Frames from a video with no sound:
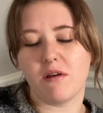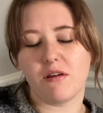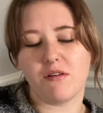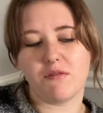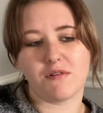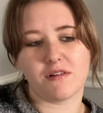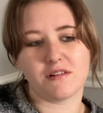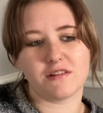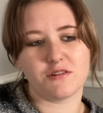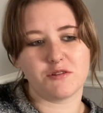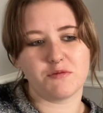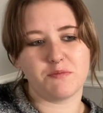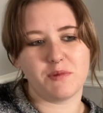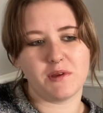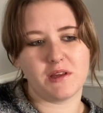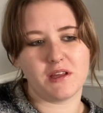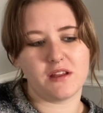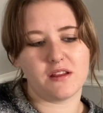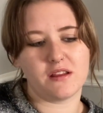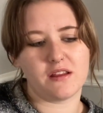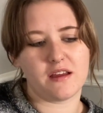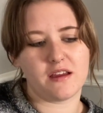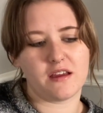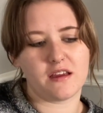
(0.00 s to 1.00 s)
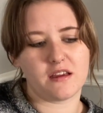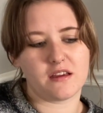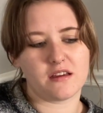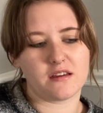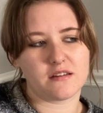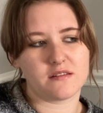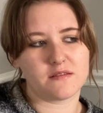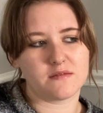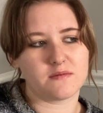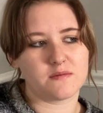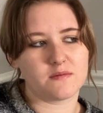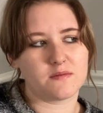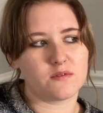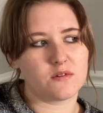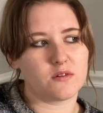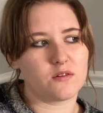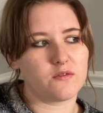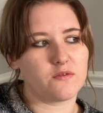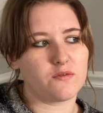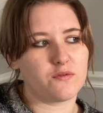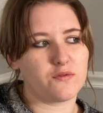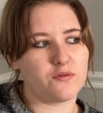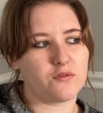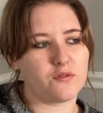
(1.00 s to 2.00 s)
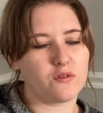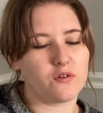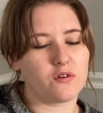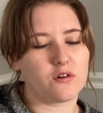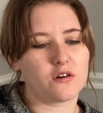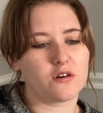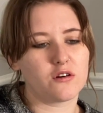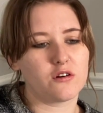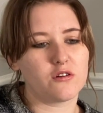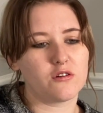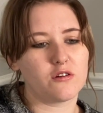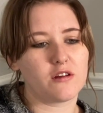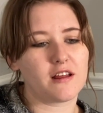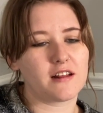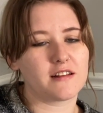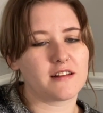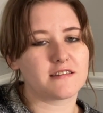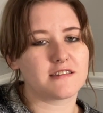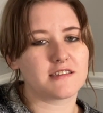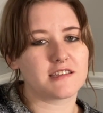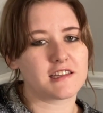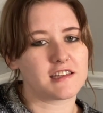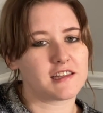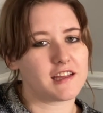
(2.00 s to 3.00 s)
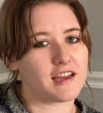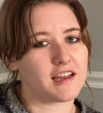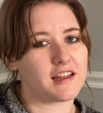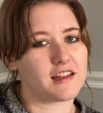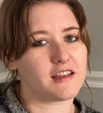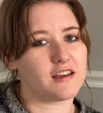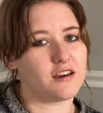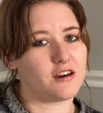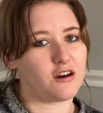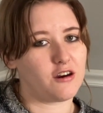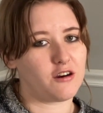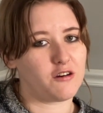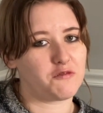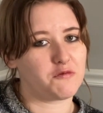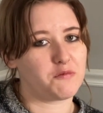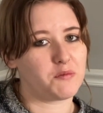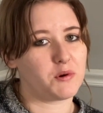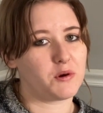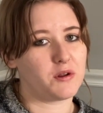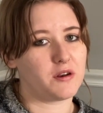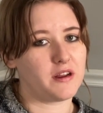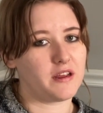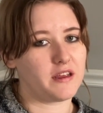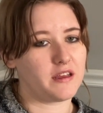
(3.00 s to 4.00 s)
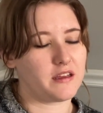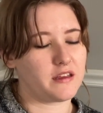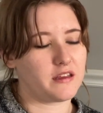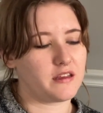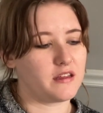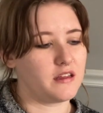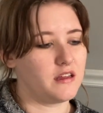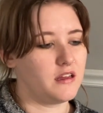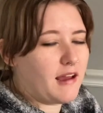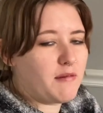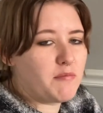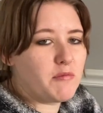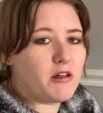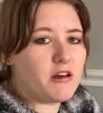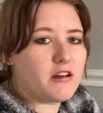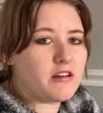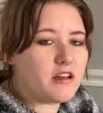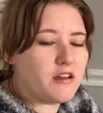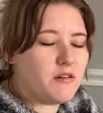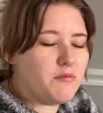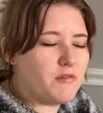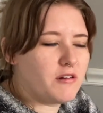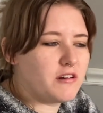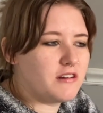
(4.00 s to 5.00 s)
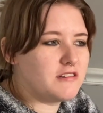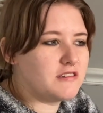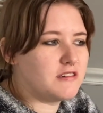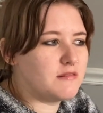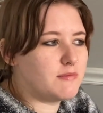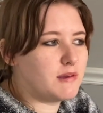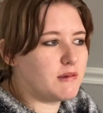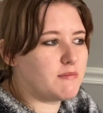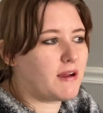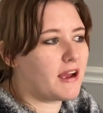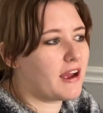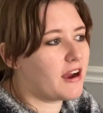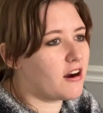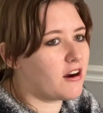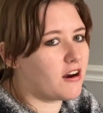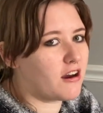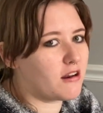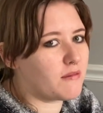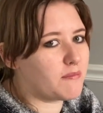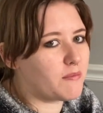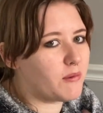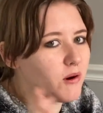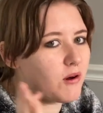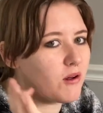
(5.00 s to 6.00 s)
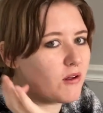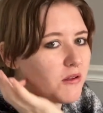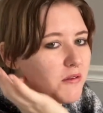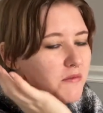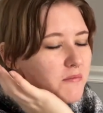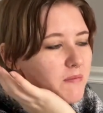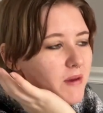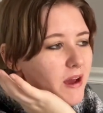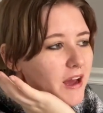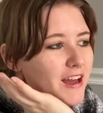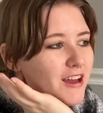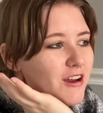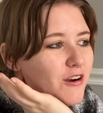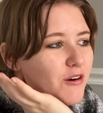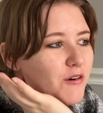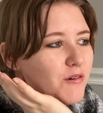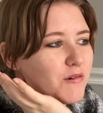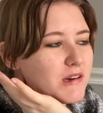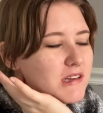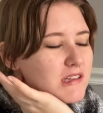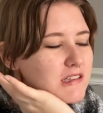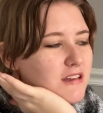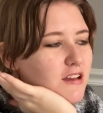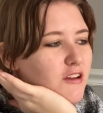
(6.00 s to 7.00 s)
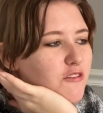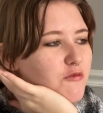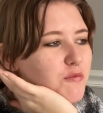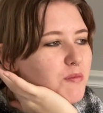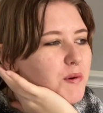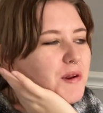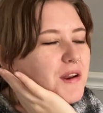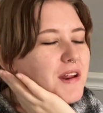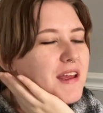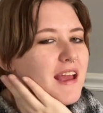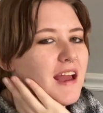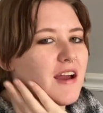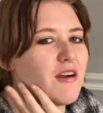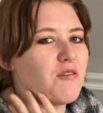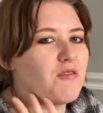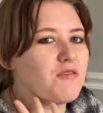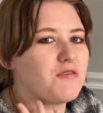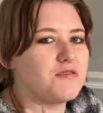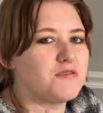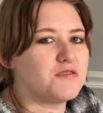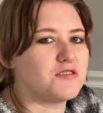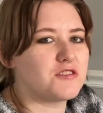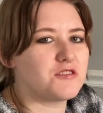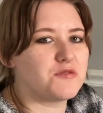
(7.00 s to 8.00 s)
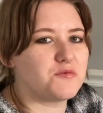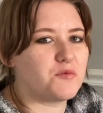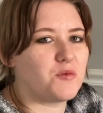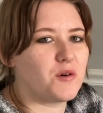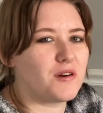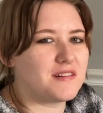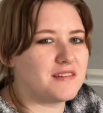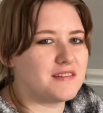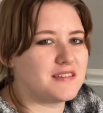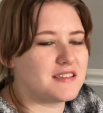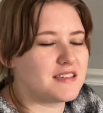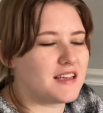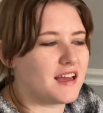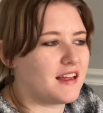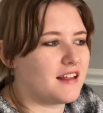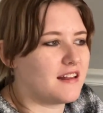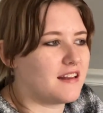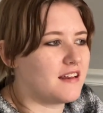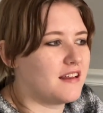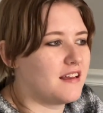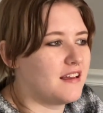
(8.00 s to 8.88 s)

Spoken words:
want to be like floral and slightly off-putting. Hemlock I wanted to be my oddball. I always love putting out just one scent